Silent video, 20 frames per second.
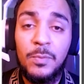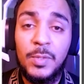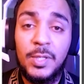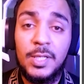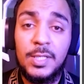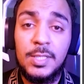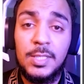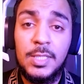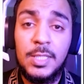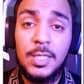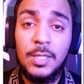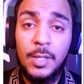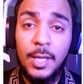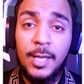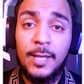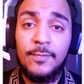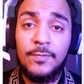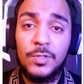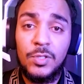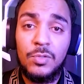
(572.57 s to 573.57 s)
we can see
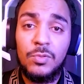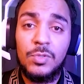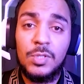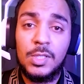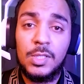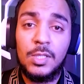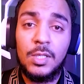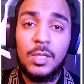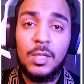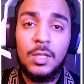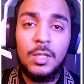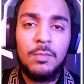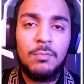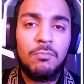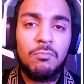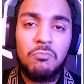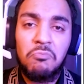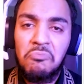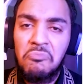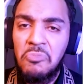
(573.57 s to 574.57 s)
I've used
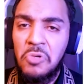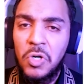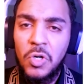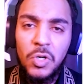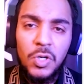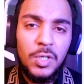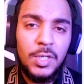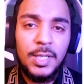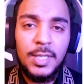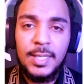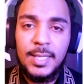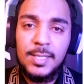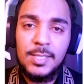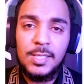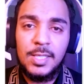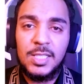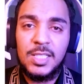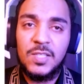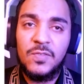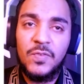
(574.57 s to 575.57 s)
more or
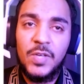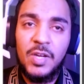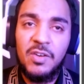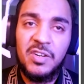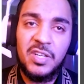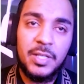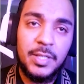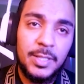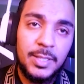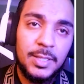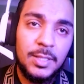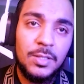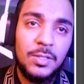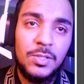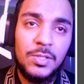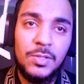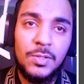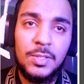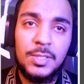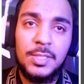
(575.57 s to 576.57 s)
less a
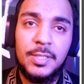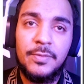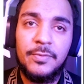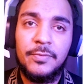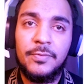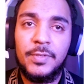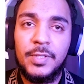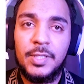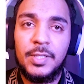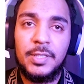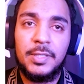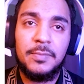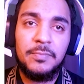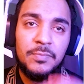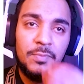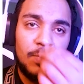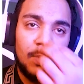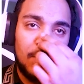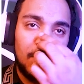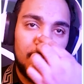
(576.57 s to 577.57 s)
spherical sort of
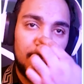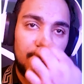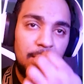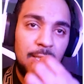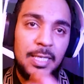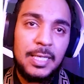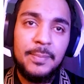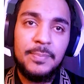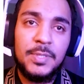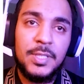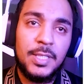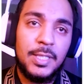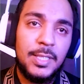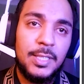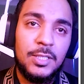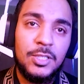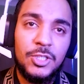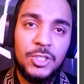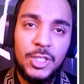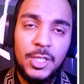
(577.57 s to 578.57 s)

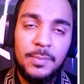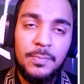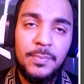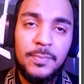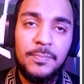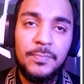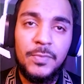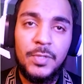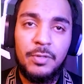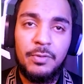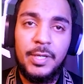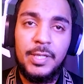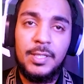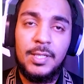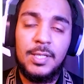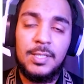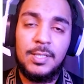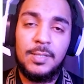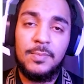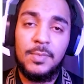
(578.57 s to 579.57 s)
elliptical shape. All
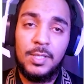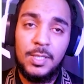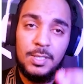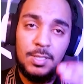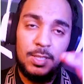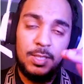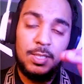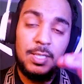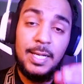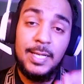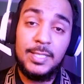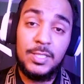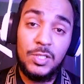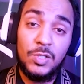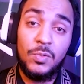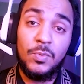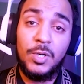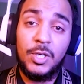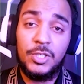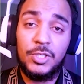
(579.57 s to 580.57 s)
right, there's a slight
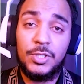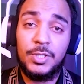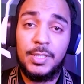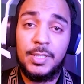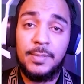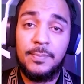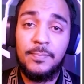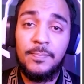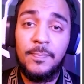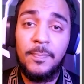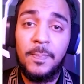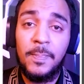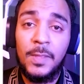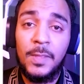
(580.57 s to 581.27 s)
squash to him,